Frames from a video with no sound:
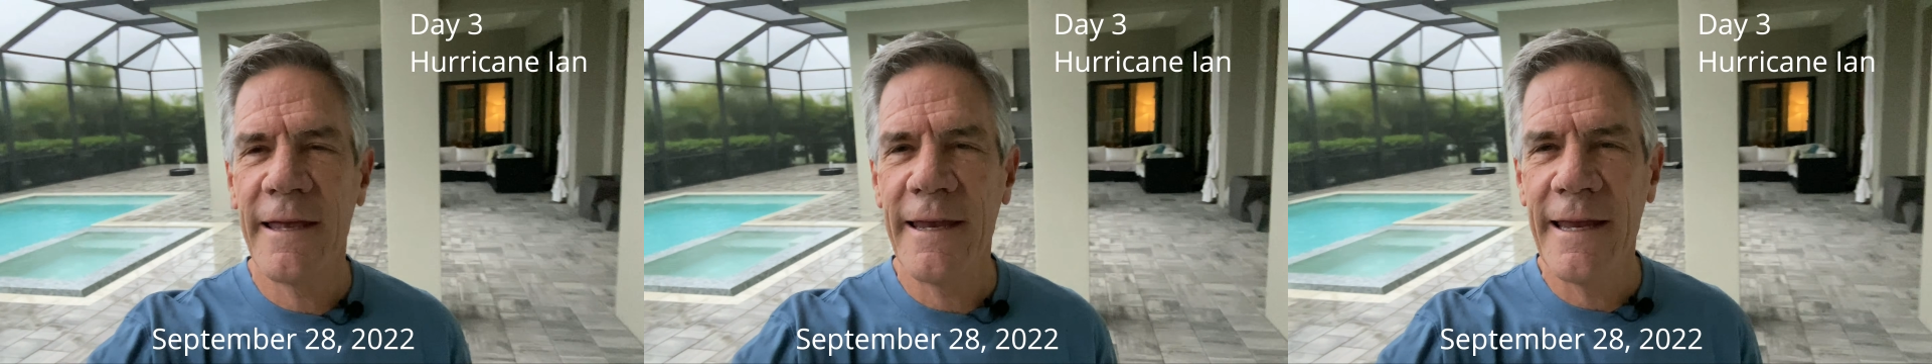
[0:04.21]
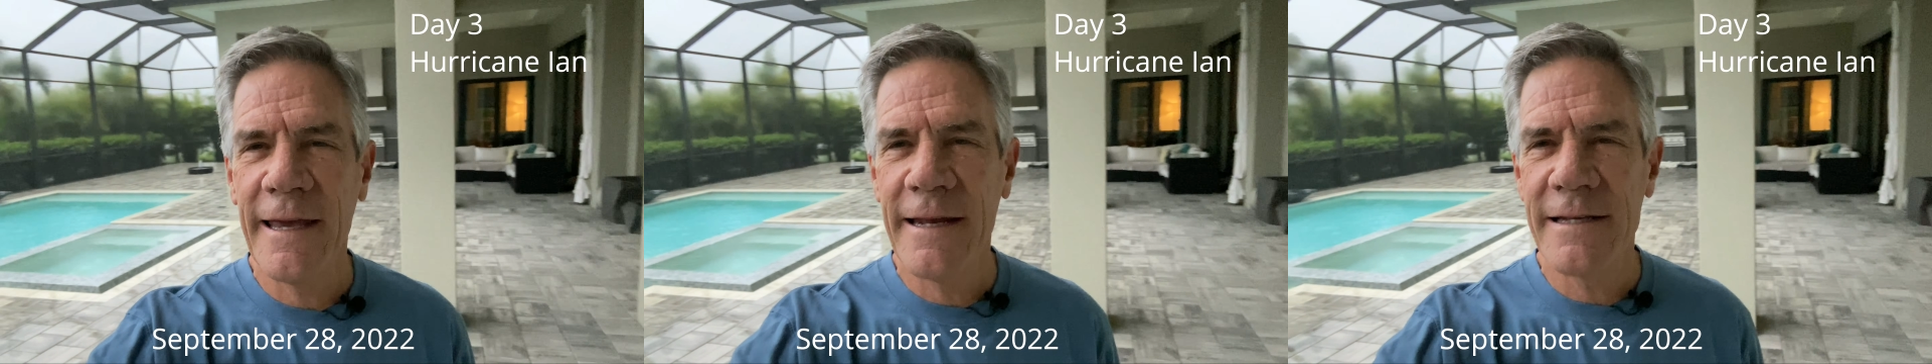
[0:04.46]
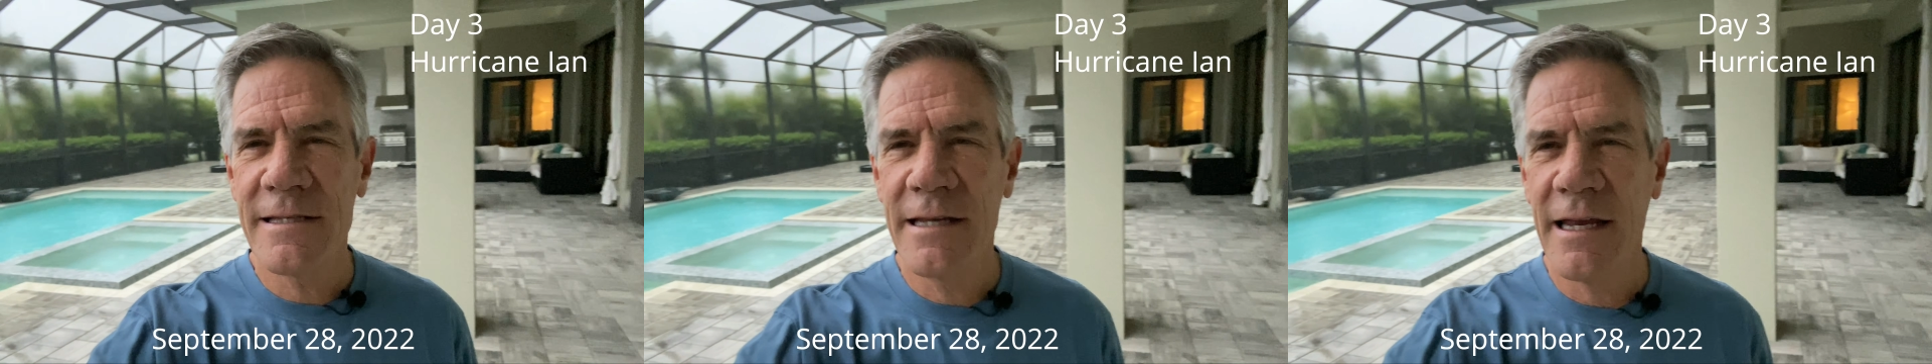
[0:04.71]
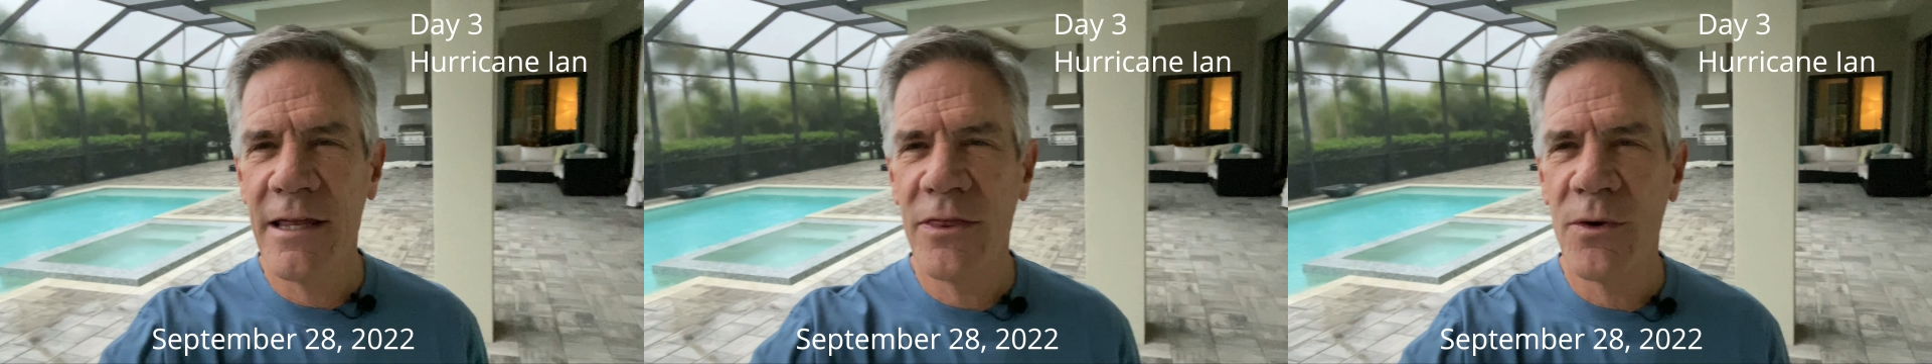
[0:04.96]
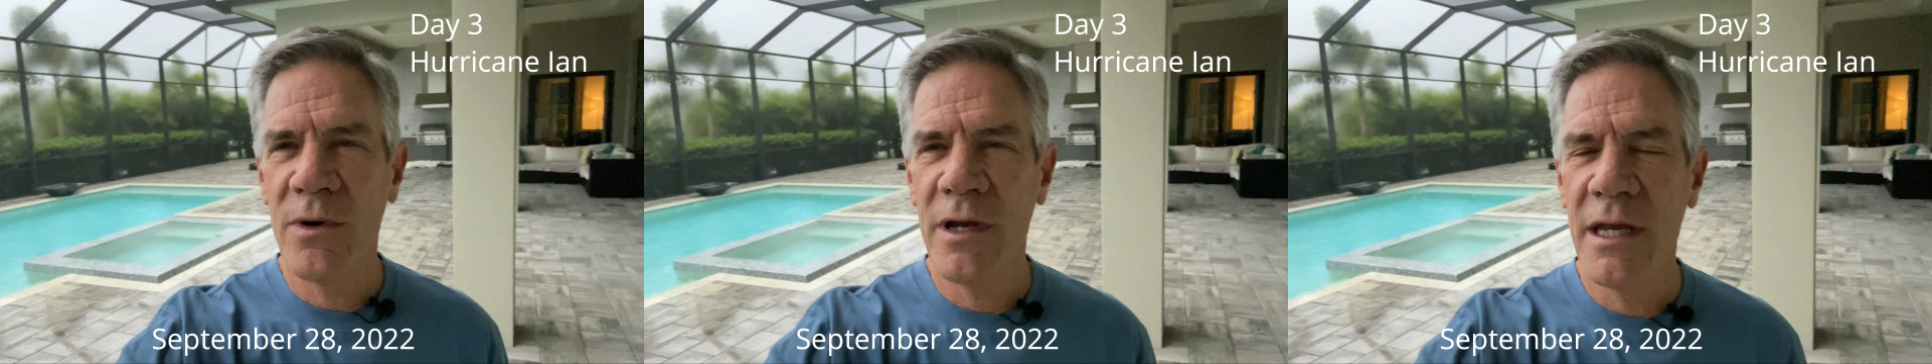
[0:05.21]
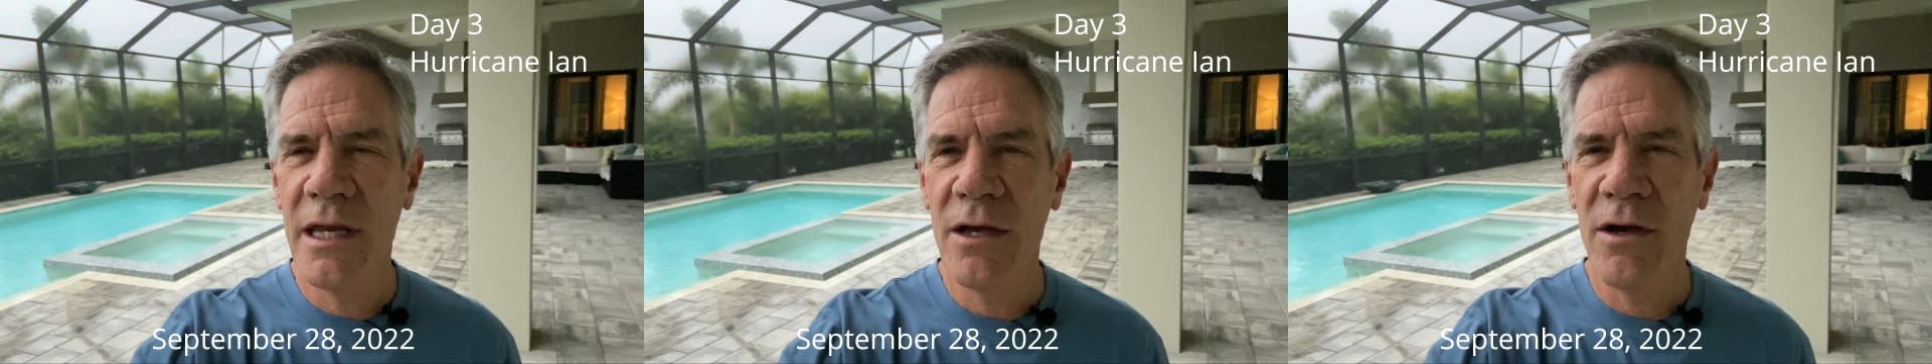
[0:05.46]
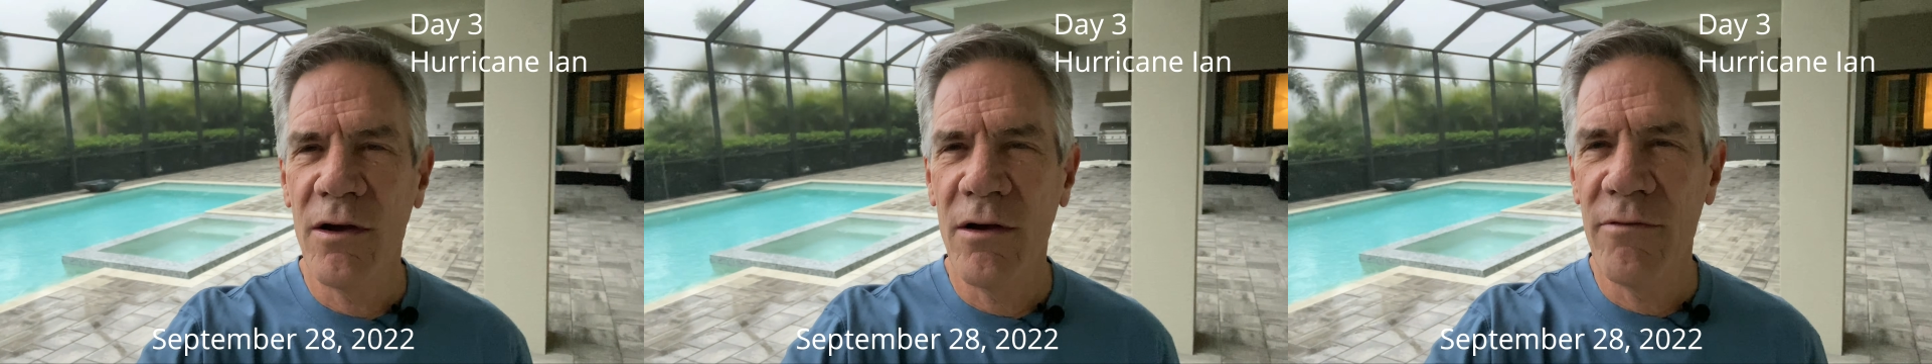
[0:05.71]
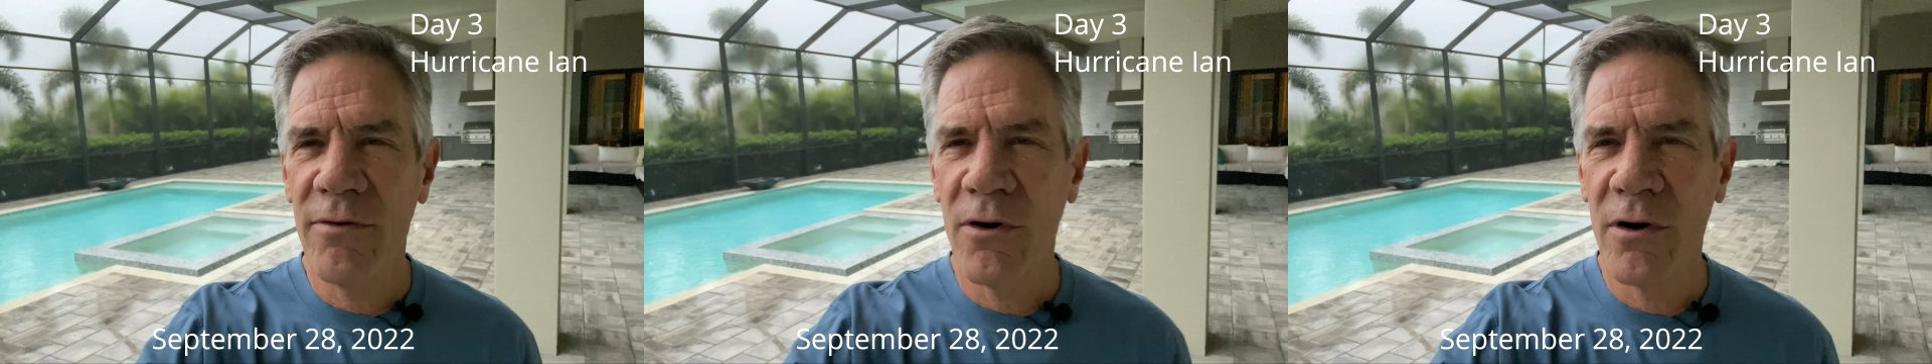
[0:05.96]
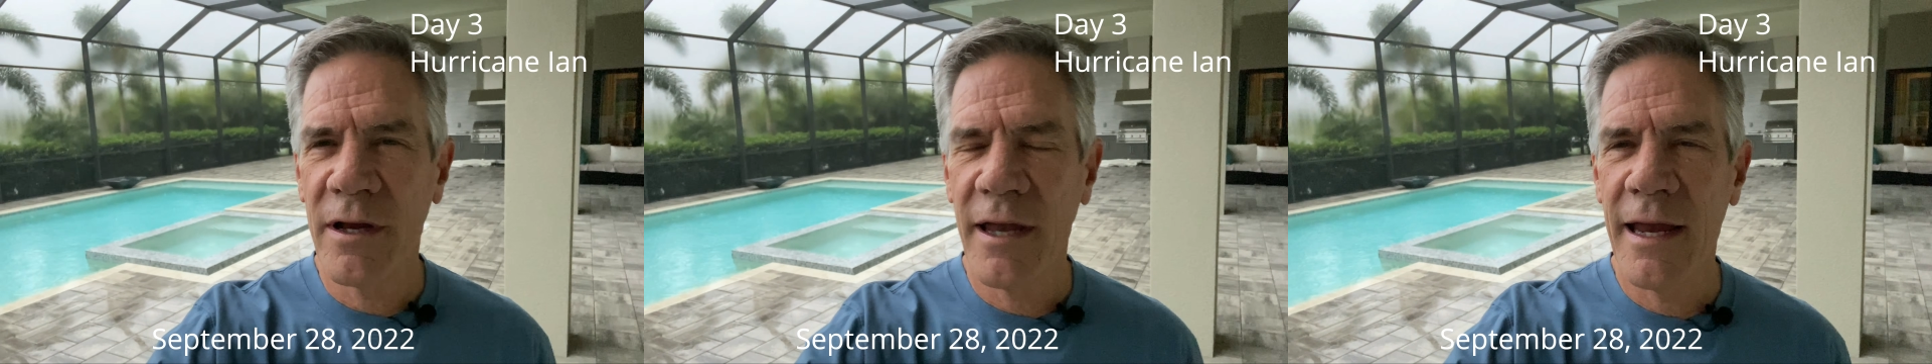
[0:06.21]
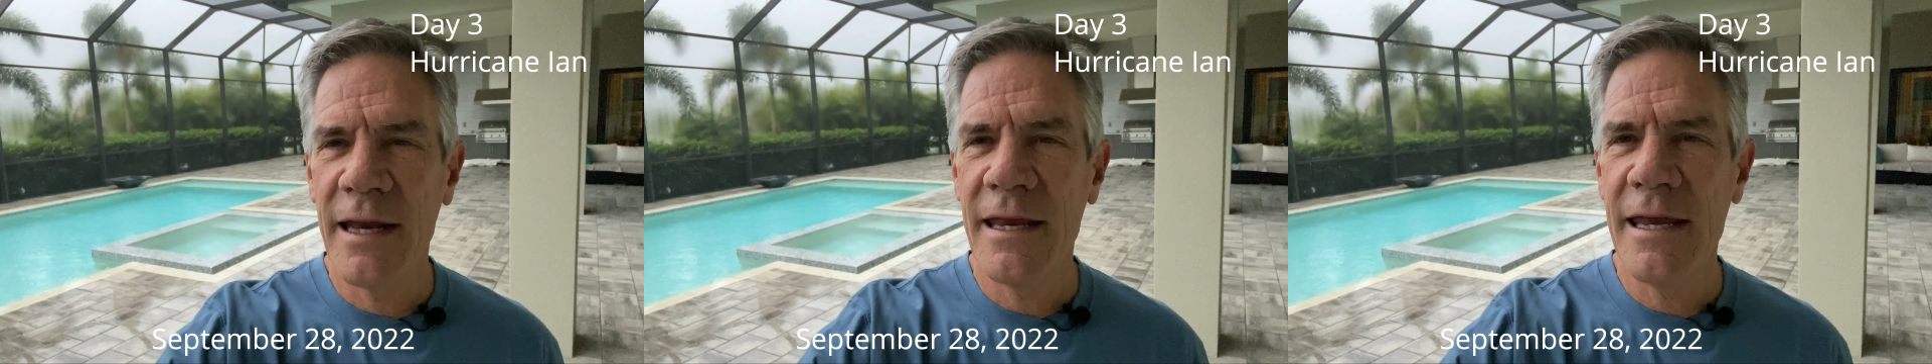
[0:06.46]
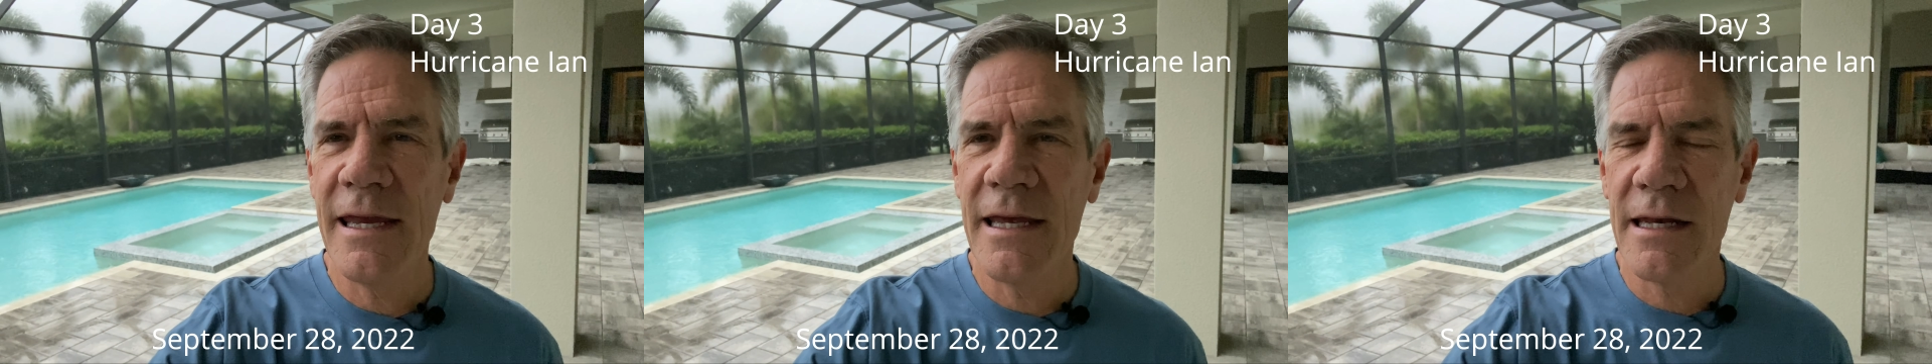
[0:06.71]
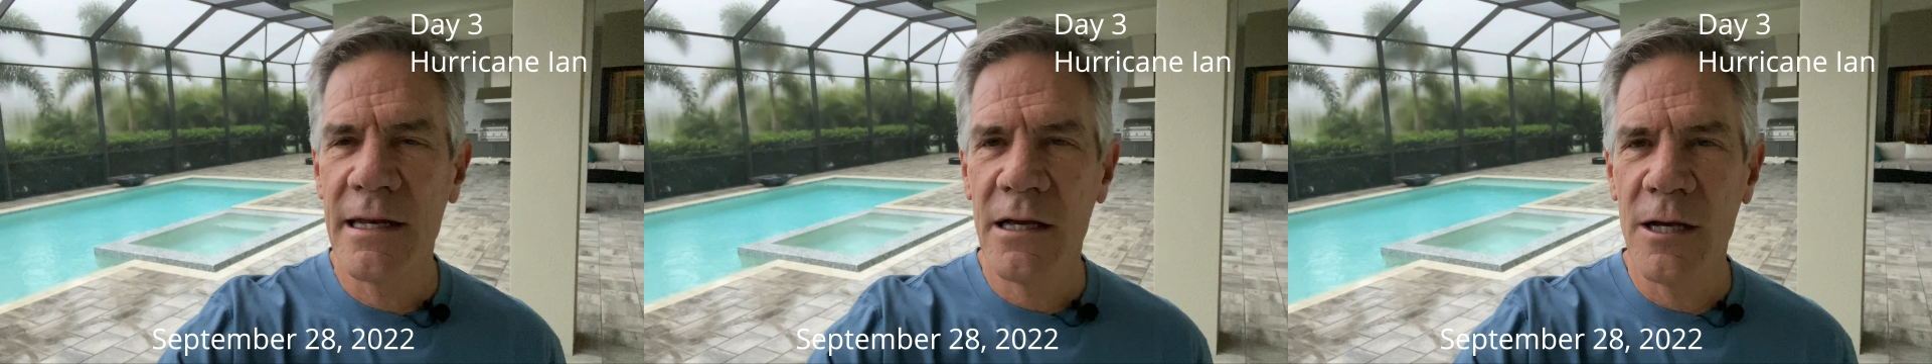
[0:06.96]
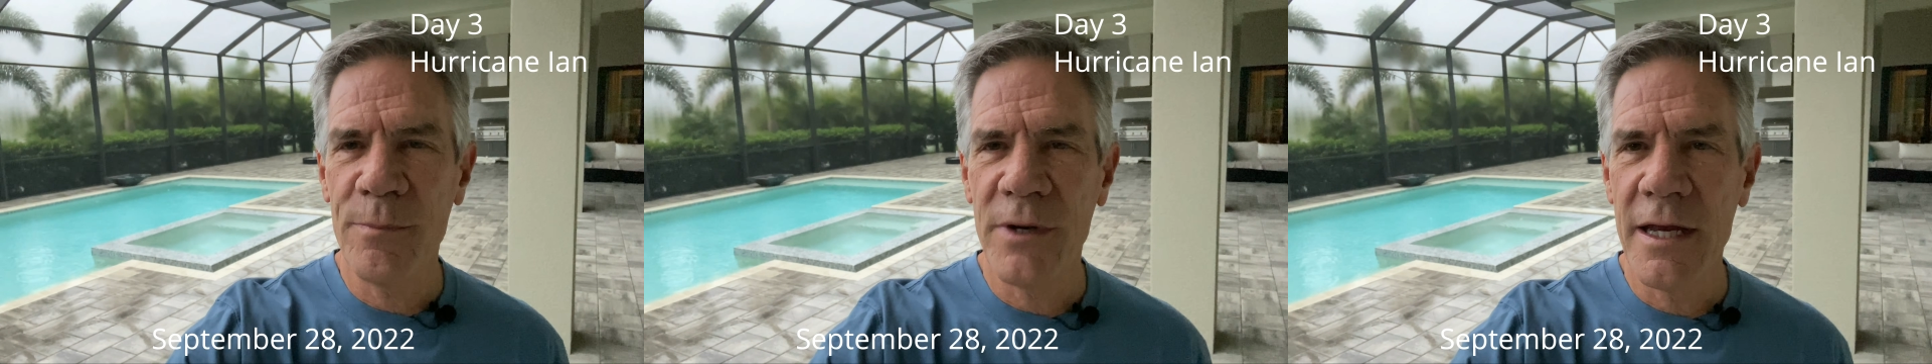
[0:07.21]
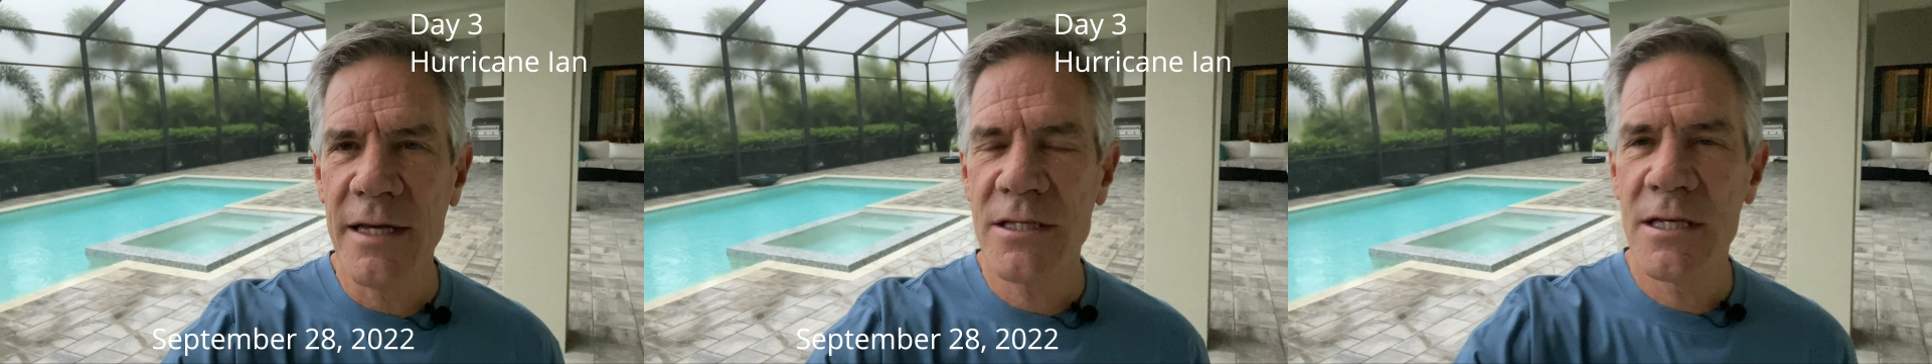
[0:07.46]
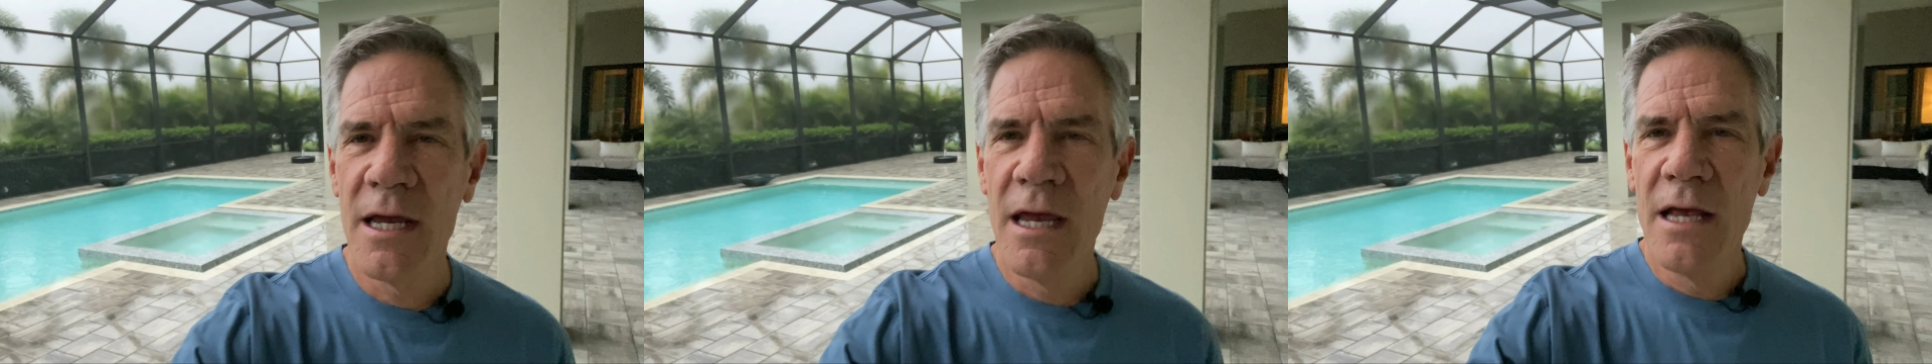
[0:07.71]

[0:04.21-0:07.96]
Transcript: and it's day 3 of Hurricane Ian updates.